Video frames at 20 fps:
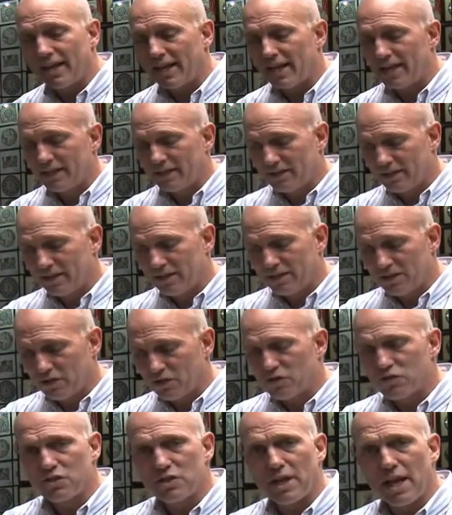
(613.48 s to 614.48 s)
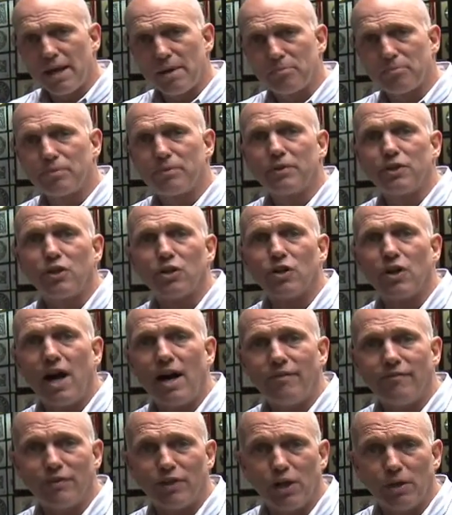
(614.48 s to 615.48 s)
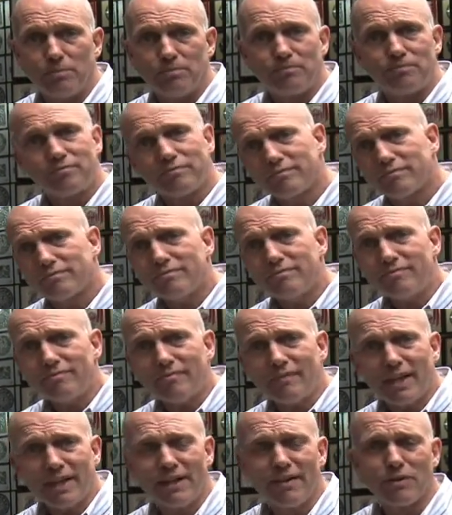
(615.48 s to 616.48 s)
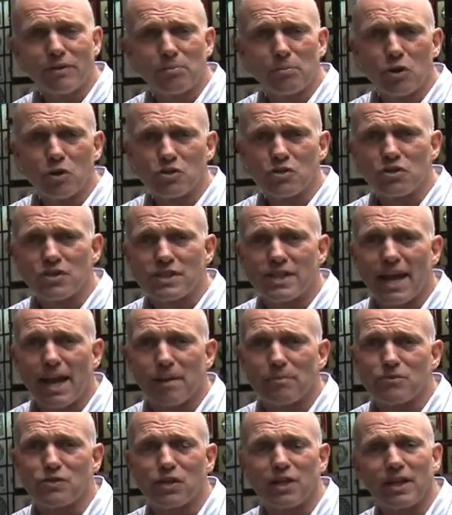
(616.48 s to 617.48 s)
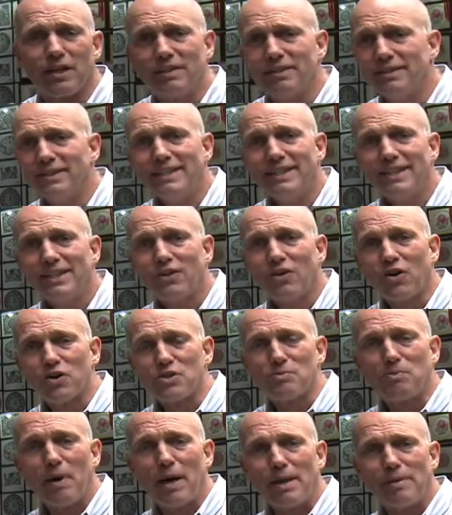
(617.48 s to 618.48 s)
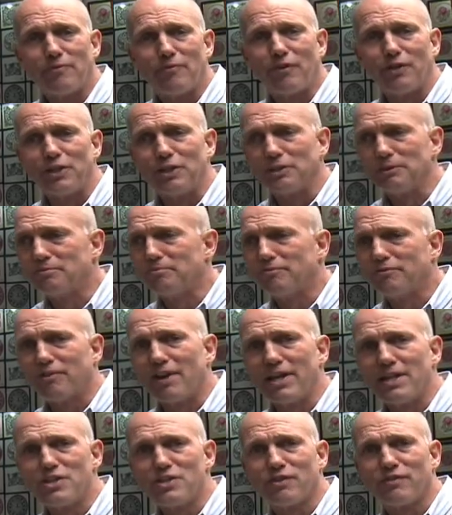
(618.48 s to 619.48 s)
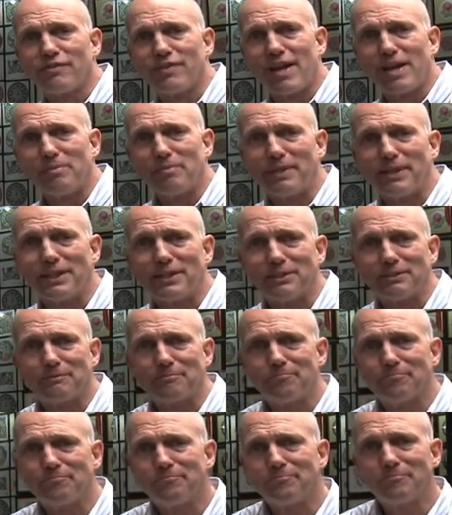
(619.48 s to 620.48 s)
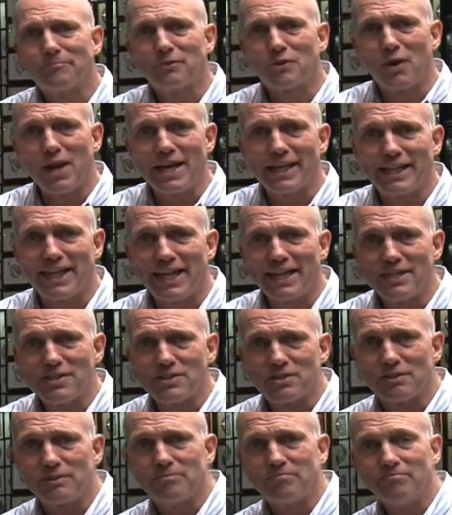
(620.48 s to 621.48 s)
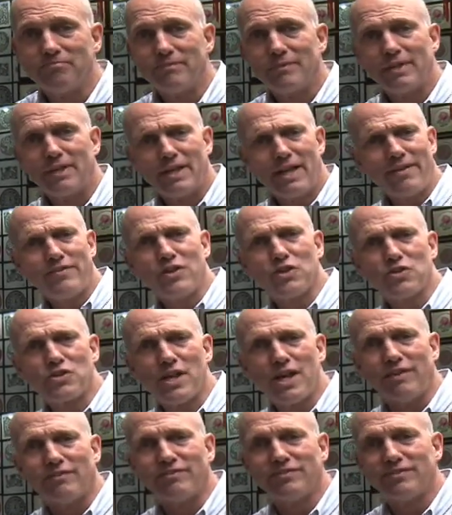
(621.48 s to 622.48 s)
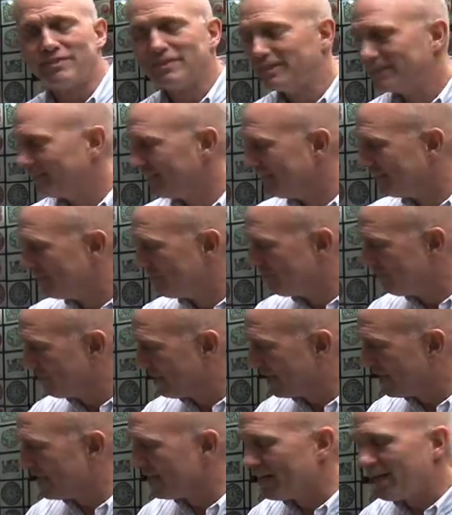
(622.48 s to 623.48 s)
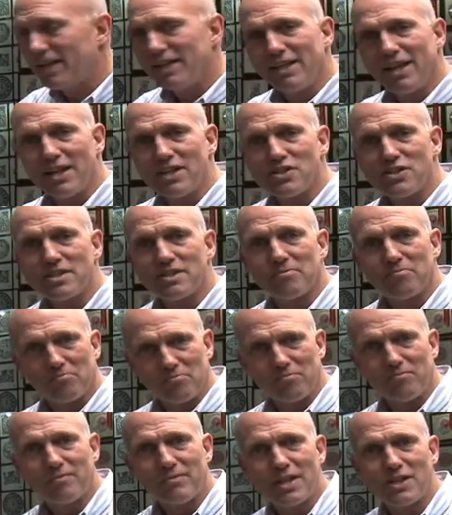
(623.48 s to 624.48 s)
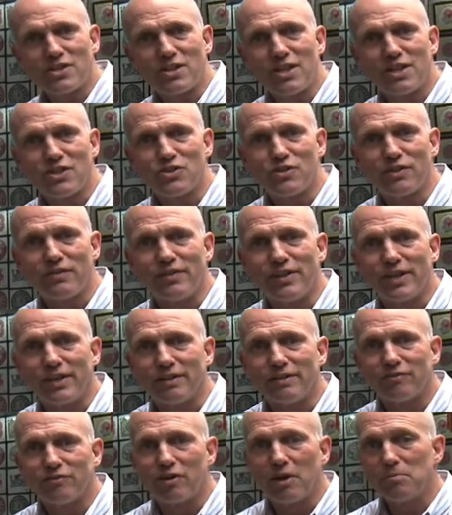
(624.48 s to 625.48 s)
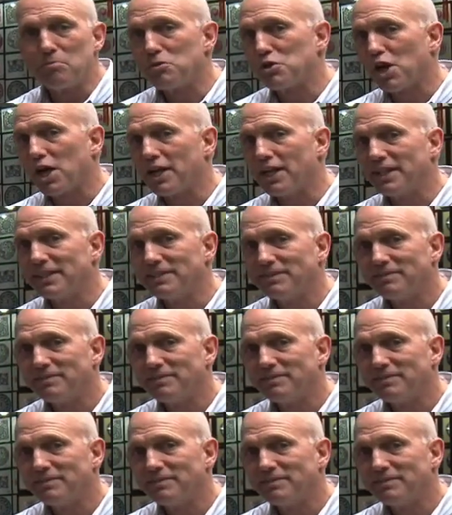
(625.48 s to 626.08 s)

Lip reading: and you stamp your envelope, give your personal stamp. So you can, of course, buy them for your friends, your family, your grandkids, or even yourself. But a nice little souvenir from China.